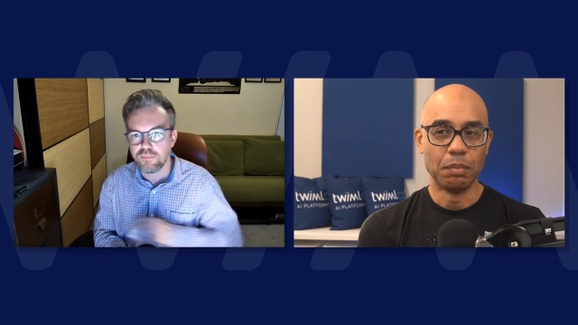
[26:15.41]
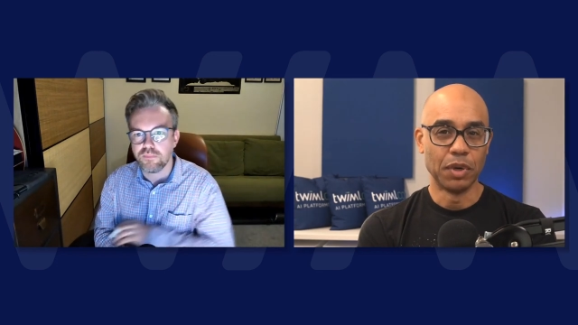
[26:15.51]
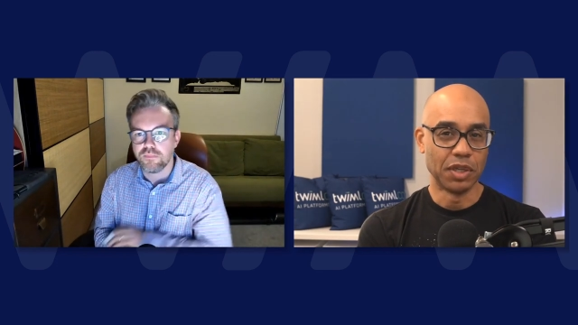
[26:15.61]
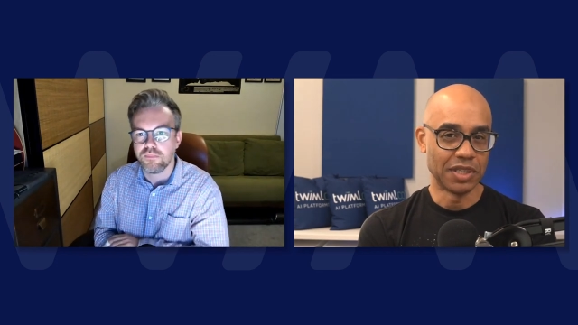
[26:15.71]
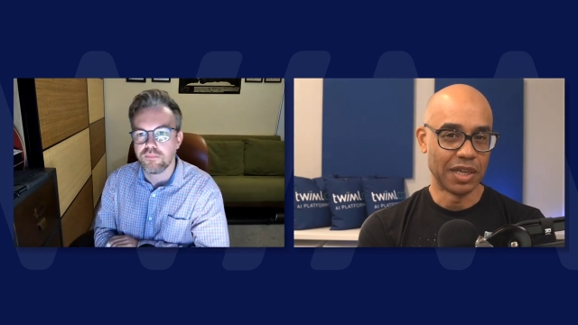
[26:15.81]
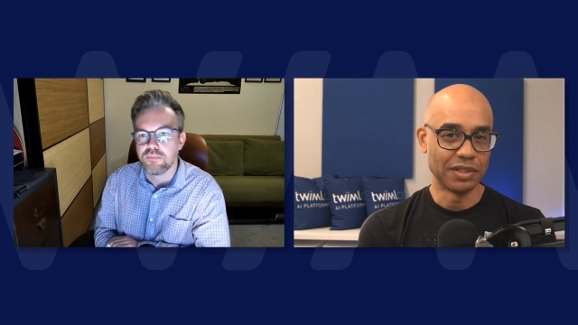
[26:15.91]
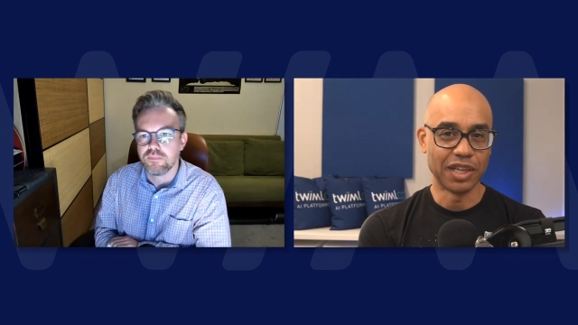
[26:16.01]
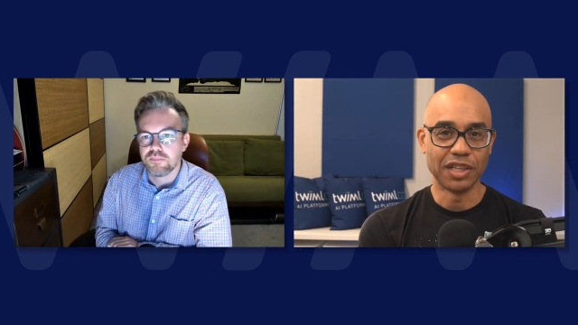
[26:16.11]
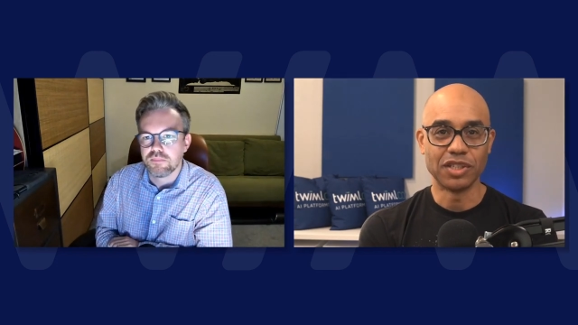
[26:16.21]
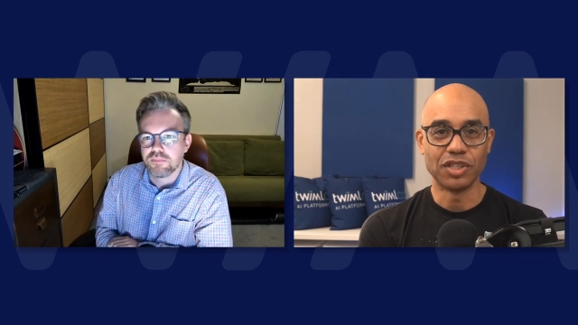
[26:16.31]
Speaker 1: But it sounds
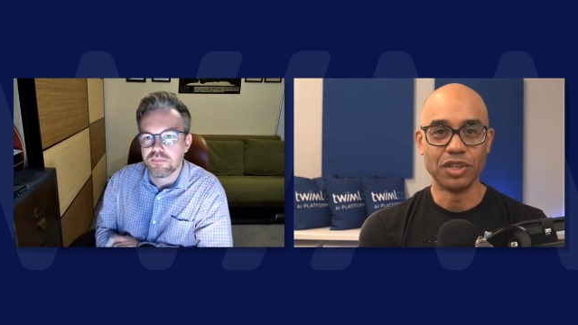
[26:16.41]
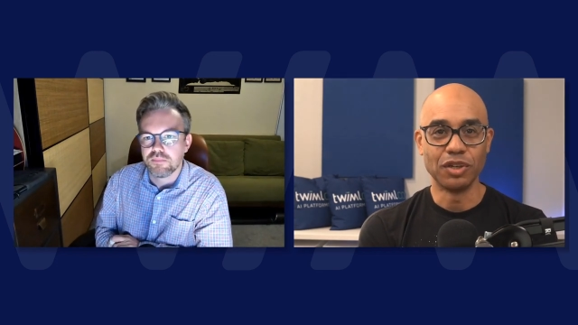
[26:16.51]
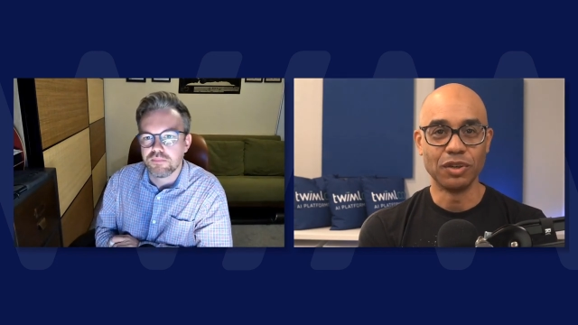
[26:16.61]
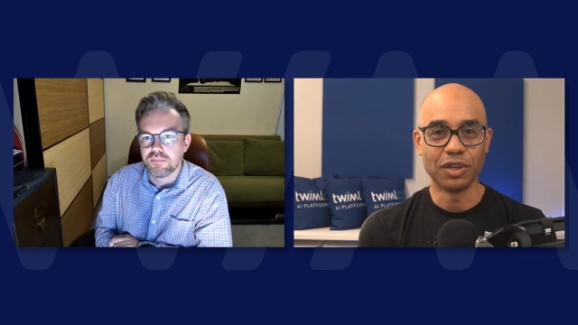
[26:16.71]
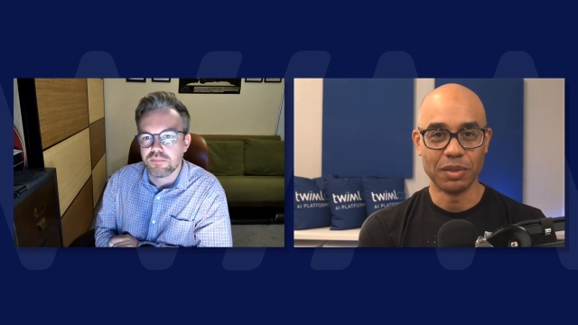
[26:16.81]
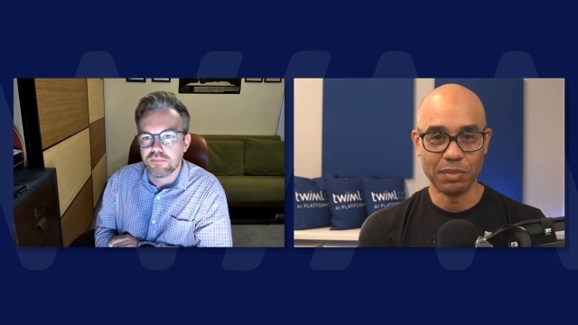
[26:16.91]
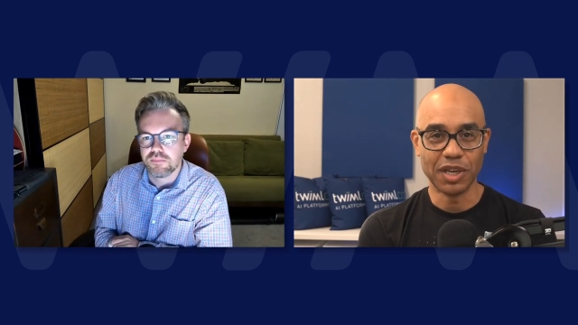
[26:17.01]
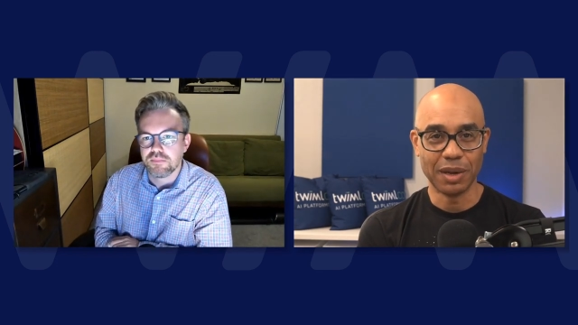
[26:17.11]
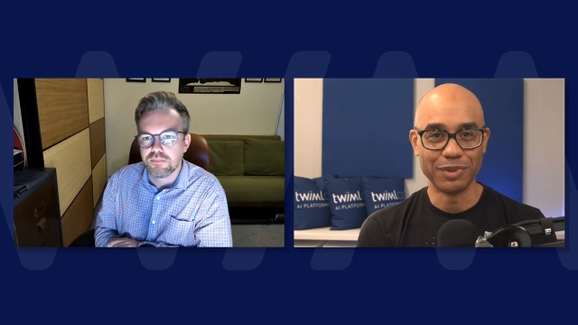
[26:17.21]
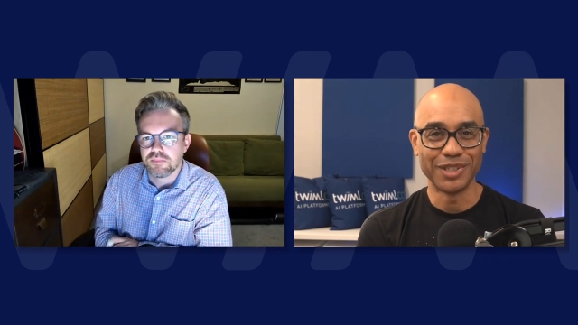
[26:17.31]
like it still can
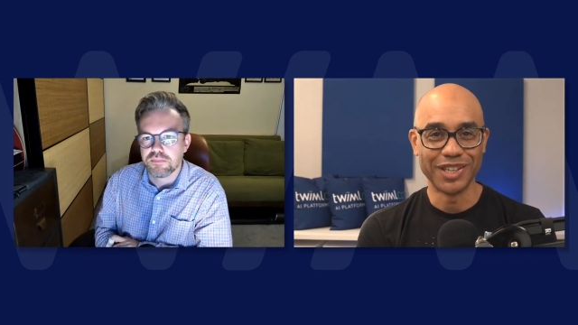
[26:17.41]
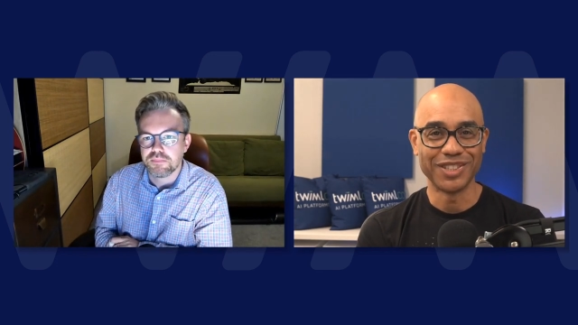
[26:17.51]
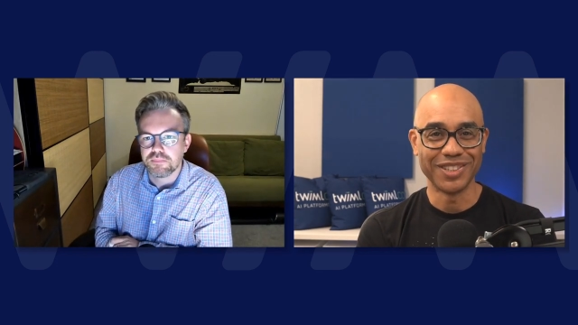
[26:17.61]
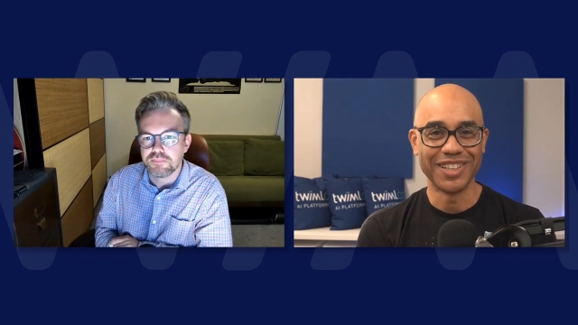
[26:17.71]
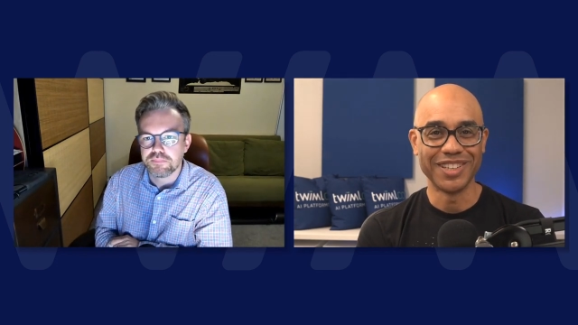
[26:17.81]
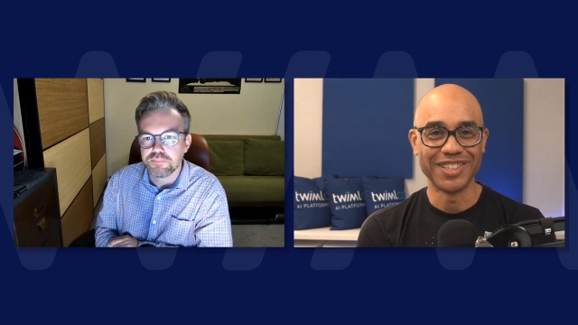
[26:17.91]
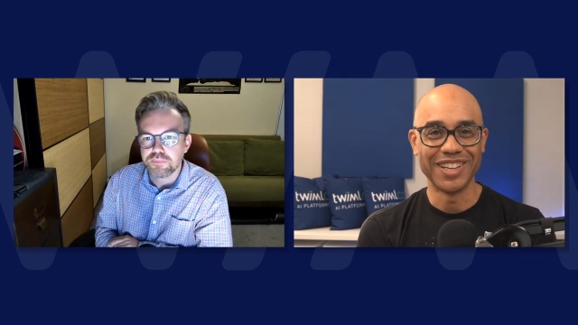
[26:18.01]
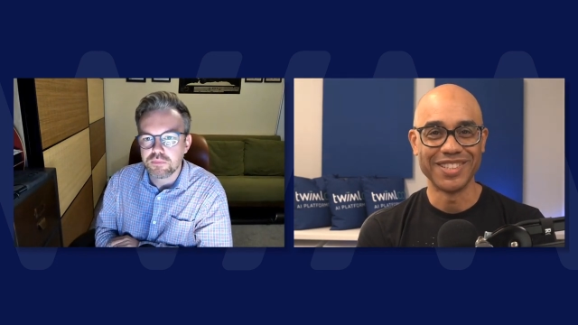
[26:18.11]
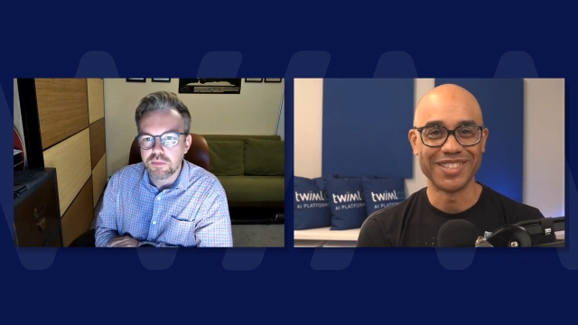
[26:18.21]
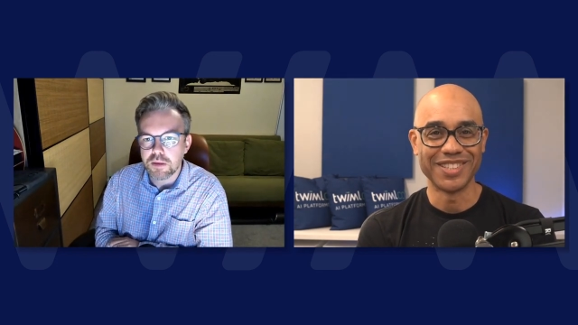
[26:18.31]
be computationally
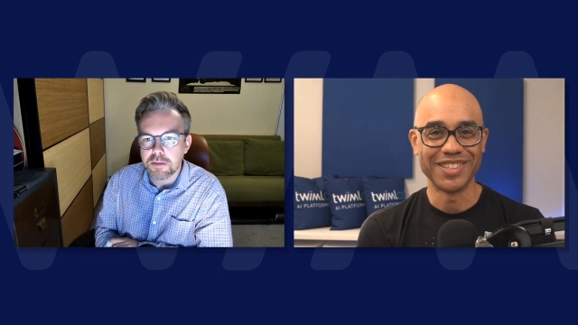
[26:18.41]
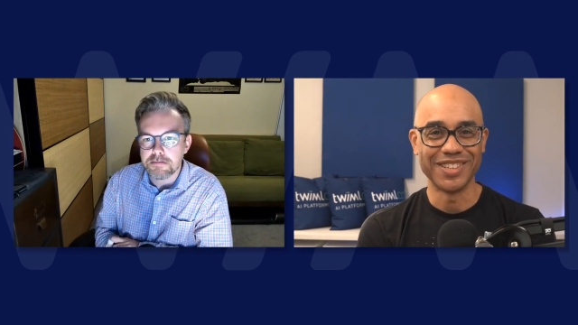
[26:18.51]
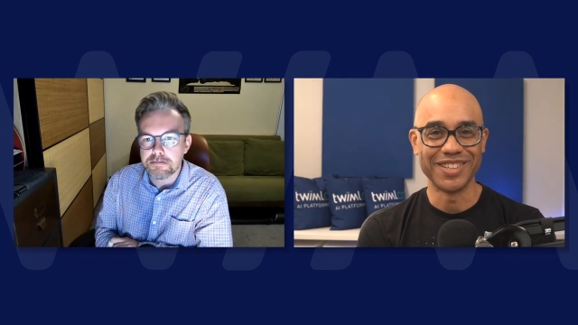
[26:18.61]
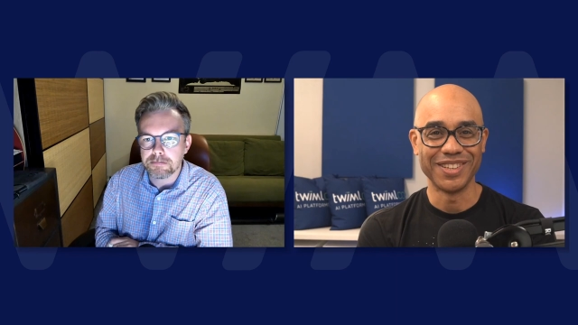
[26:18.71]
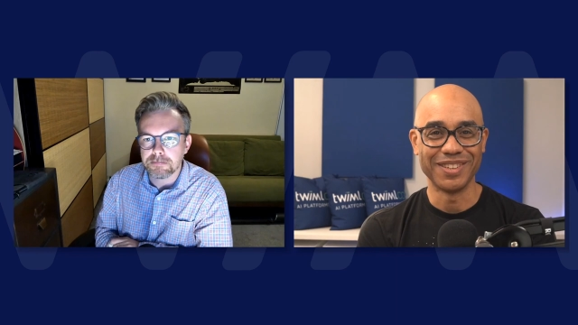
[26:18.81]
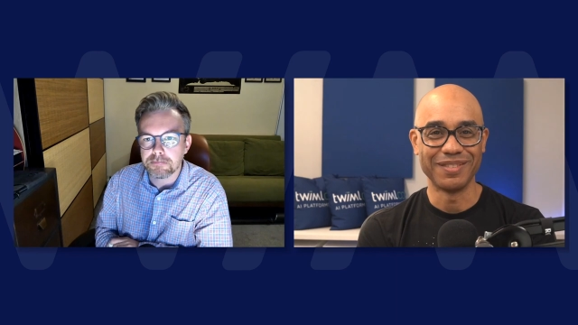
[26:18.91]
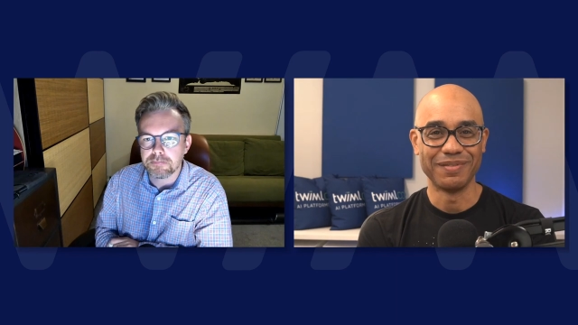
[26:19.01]
intense to